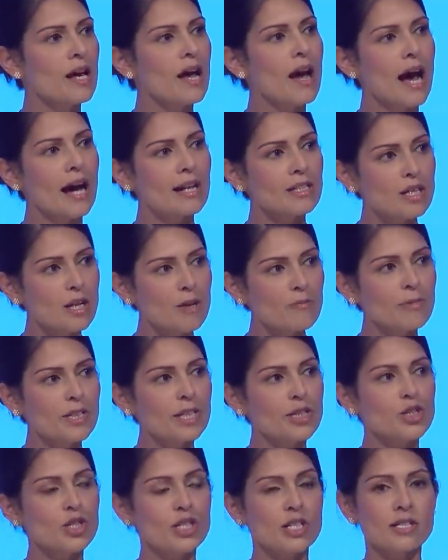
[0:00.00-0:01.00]
and our
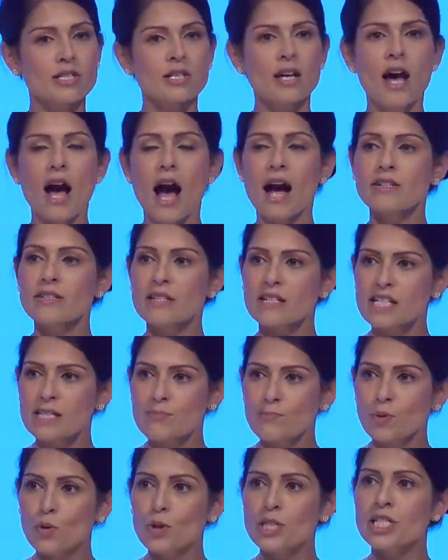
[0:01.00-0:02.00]
villages and
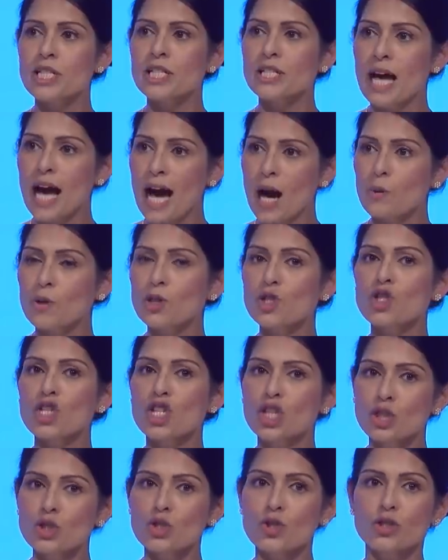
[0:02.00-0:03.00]
exploiting our
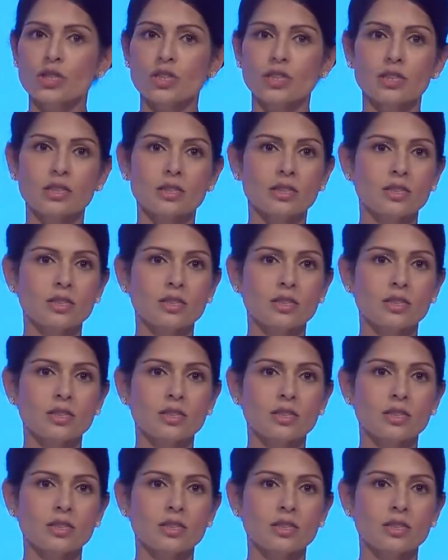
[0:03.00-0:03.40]
children.